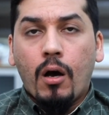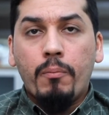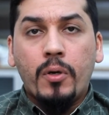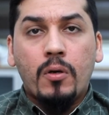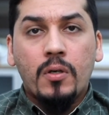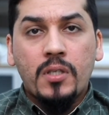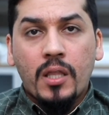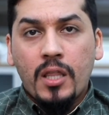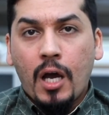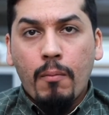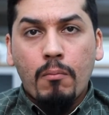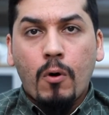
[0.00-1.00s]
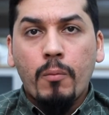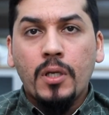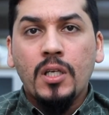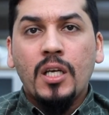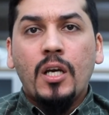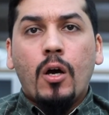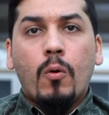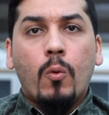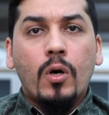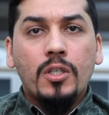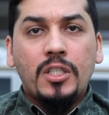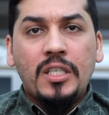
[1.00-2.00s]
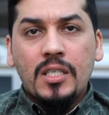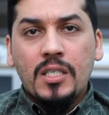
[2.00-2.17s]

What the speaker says: because at that moment, what she